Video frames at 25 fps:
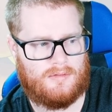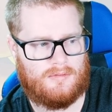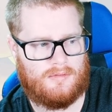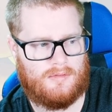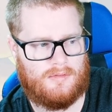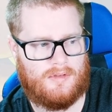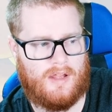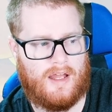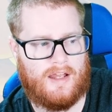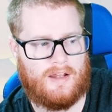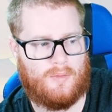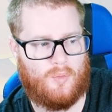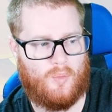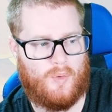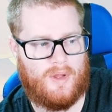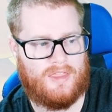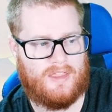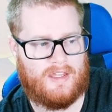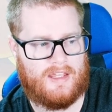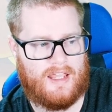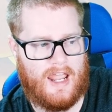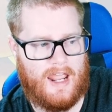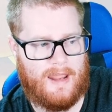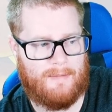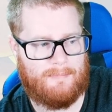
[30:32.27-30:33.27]
like win
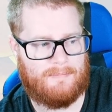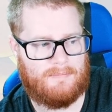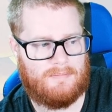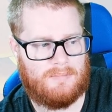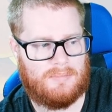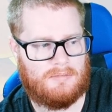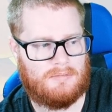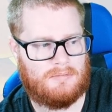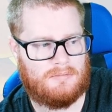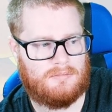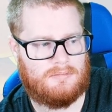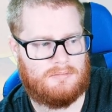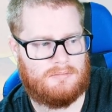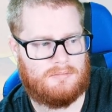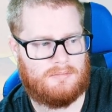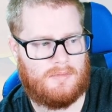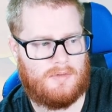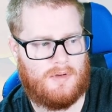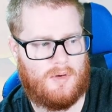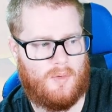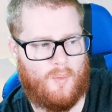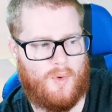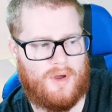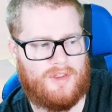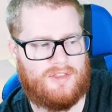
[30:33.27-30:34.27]
the game
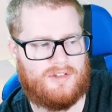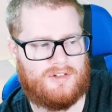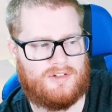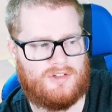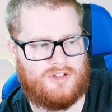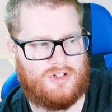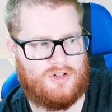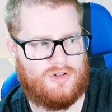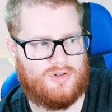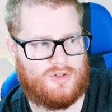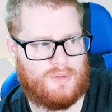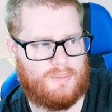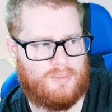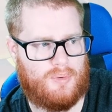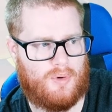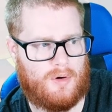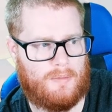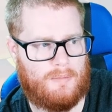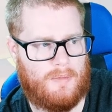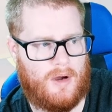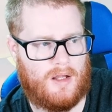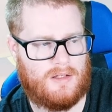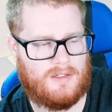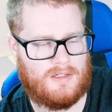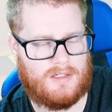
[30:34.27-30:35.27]
with 2 support
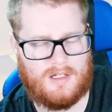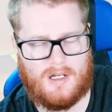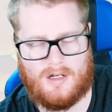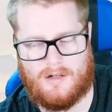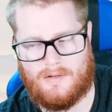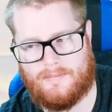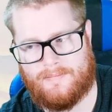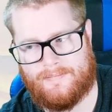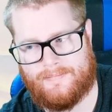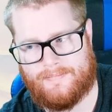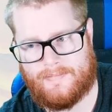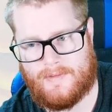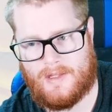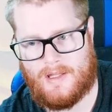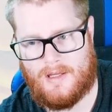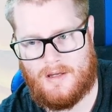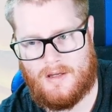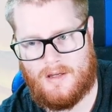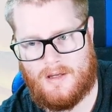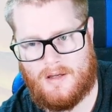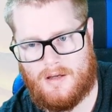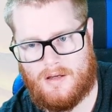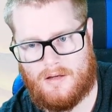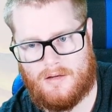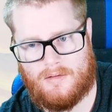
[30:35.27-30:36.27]
mons. So
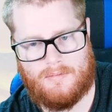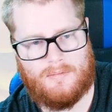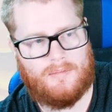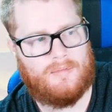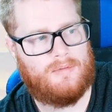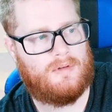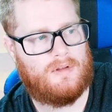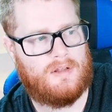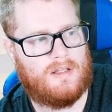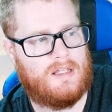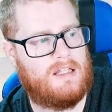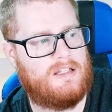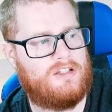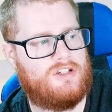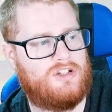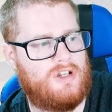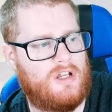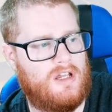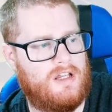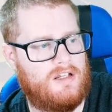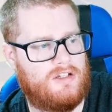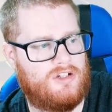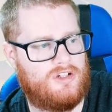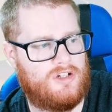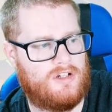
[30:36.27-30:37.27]
it's
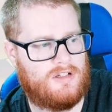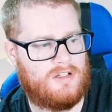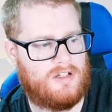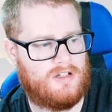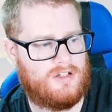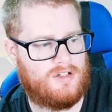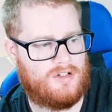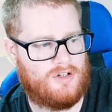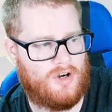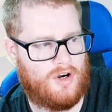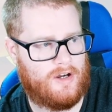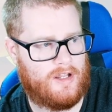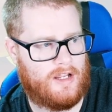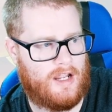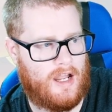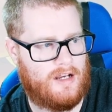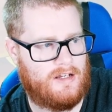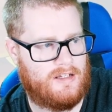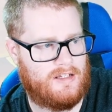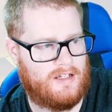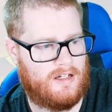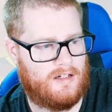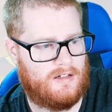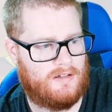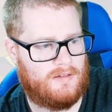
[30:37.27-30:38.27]
just a starting
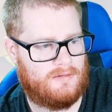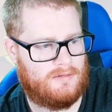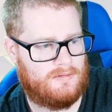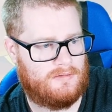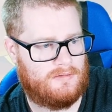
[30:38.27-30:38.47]
idea.